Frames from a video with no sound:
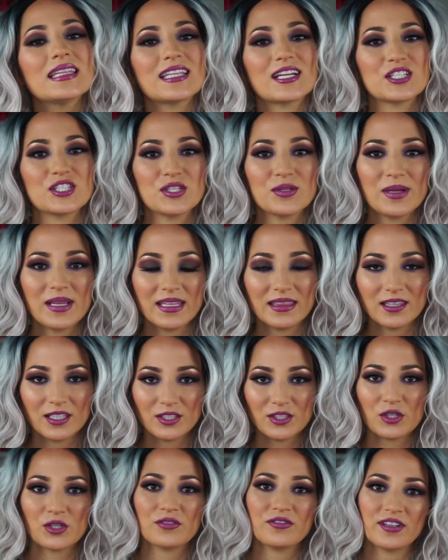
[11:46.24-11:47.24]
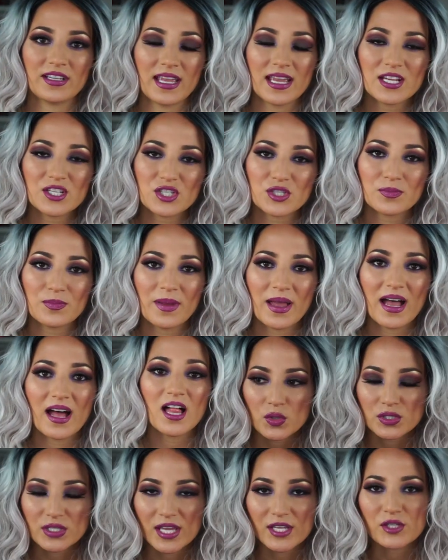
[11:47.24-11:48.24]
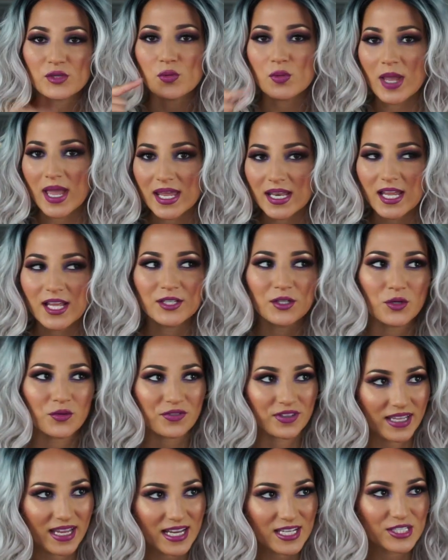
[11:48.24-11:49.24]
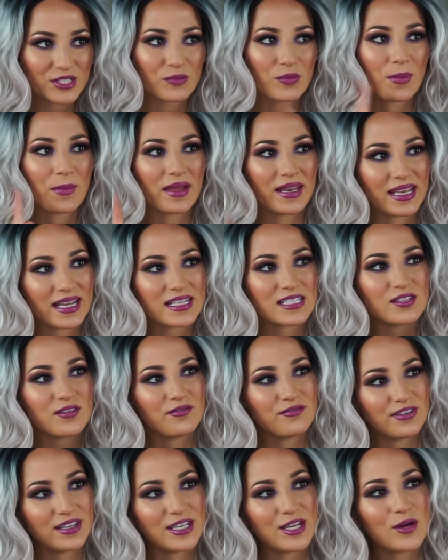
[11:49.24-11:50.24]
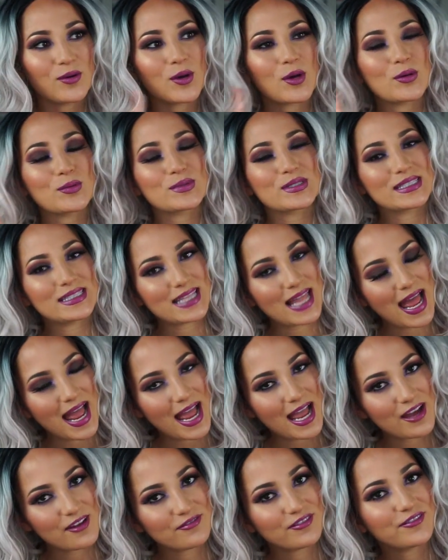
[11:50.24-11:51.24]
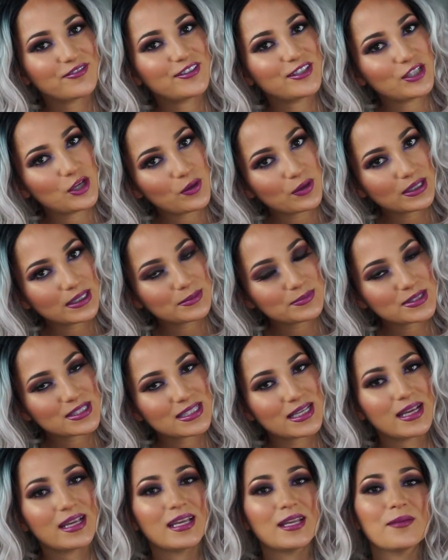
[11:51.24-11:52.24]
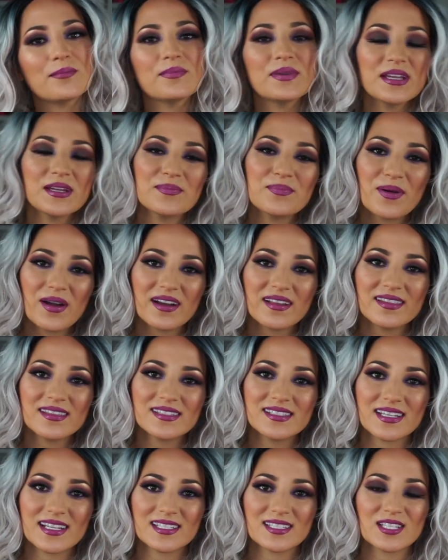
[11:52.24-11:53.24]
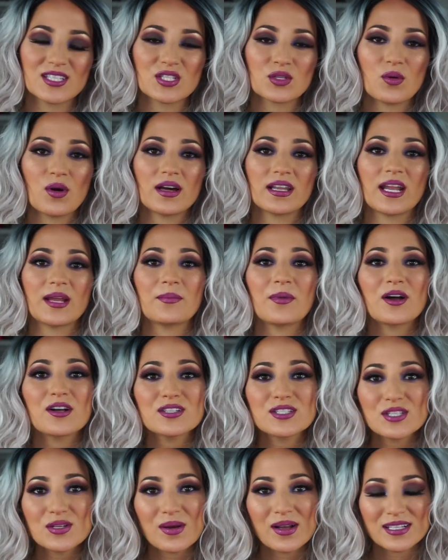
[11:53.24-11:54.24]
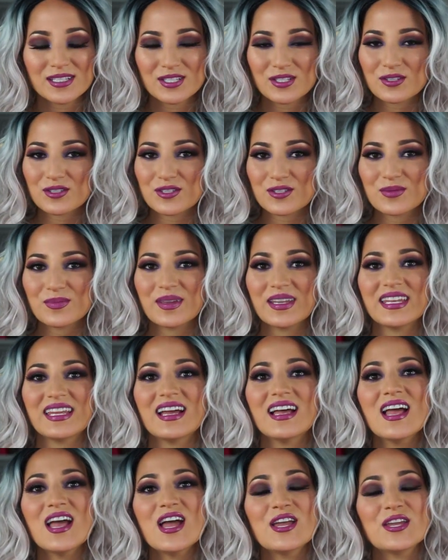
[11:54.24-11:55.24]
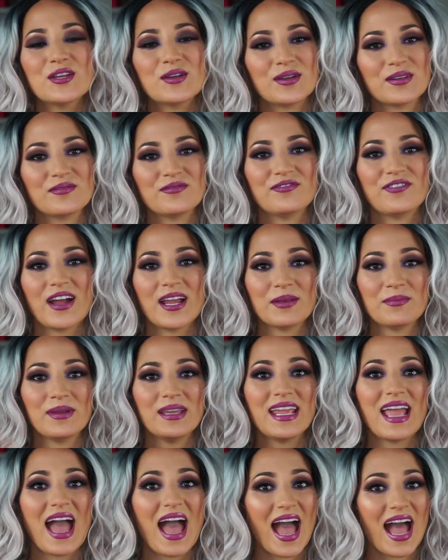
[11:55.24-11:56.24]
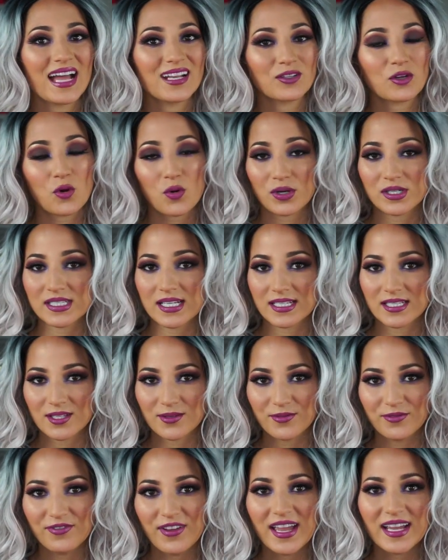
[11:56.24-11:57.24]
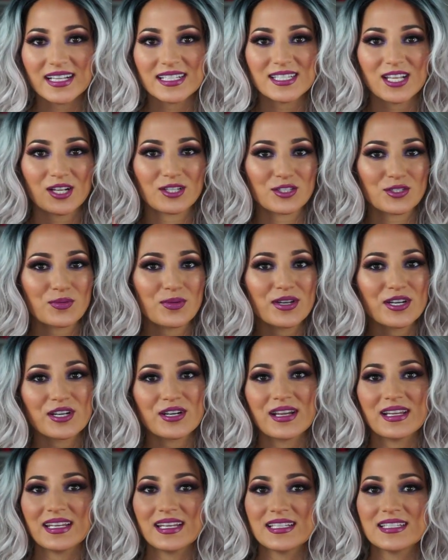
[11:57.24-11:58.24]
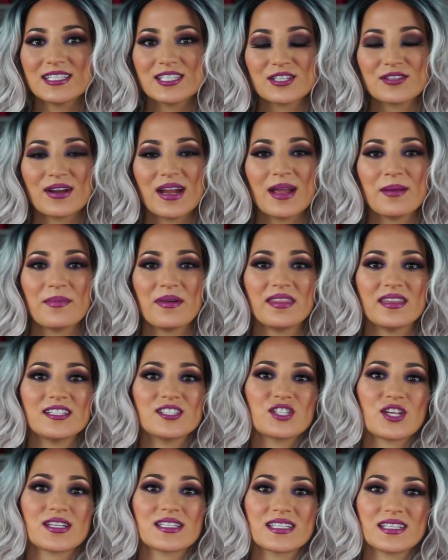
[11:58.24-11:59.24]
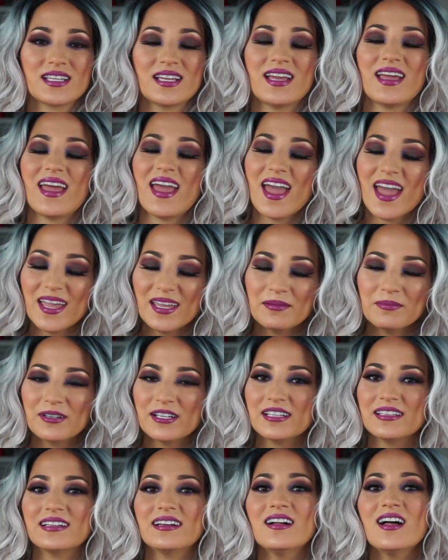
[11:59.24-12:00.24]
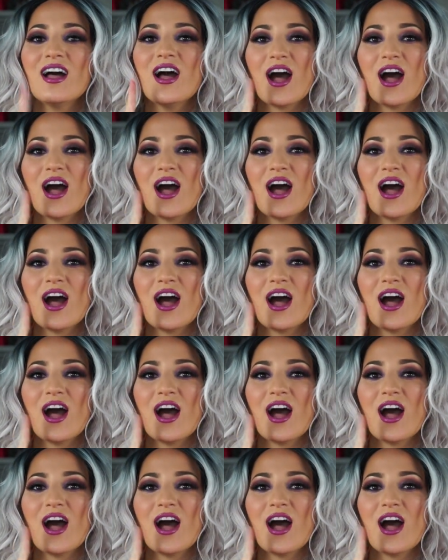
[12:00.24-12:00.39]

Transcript: that you hit the notification bell so that you get a notification when my next video goes live. You know what I'm saying? Be a part of the Jessie Squad. I'm also on social media. You can find me at GorgeousFX on Twitter and Instagram, and then Jessica AM Kalil